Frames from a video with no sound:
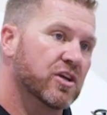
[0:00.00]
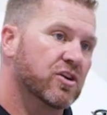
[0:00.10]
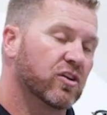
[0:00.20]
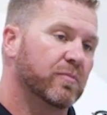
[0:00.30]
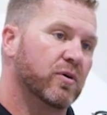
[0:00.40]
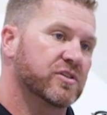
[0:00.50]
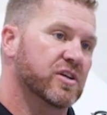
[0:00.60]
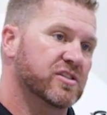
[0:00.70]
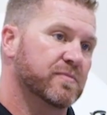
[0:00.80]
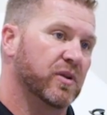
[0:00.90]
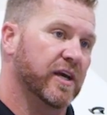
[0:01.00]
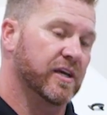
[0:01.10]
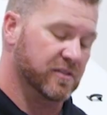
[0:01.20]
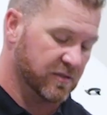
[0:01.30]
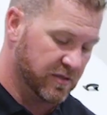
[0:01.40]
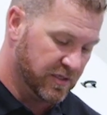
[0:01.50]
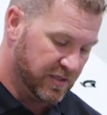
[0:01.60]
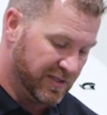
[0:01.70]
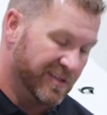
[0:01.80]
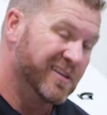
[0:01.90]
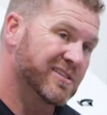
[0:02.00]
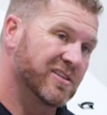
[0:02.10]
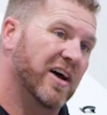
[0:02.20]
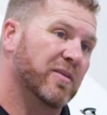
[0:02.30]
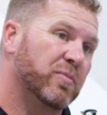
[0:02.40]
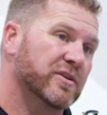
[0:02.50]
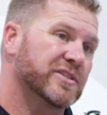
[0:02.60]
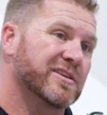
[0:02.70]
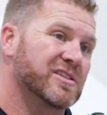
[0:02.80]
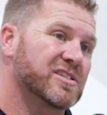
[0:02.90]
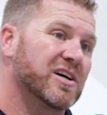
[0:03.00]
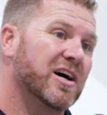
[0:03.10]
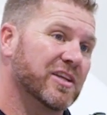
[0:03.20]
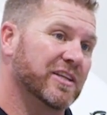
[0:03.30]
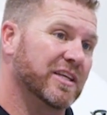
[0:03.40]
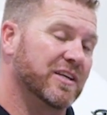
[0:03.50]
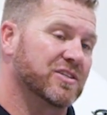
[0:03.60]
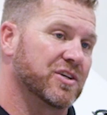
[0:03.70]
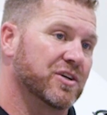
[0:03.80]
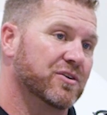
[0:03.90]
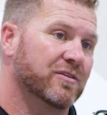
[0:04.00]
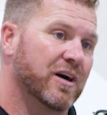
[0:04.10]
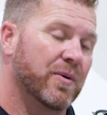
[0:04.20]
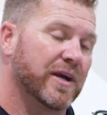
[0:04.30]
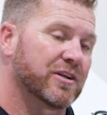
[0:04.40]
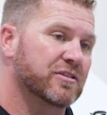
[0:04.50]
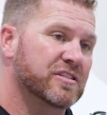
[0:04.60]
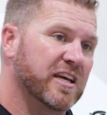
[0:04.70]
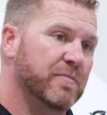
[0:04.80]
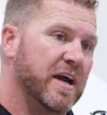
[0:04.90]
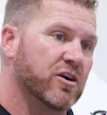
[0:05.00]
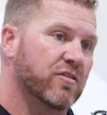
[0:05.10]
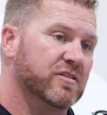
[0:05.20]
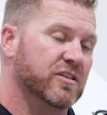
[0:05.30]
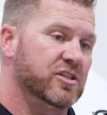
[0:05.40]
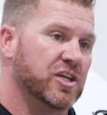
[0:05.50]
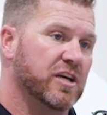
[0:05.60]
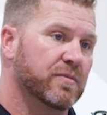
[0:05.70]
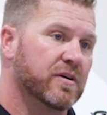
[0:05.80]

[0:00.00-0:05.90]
you know the Pulsar is in place. So now the Pulsar installed on the ECU, all we got to do is take it back over to the Jeep,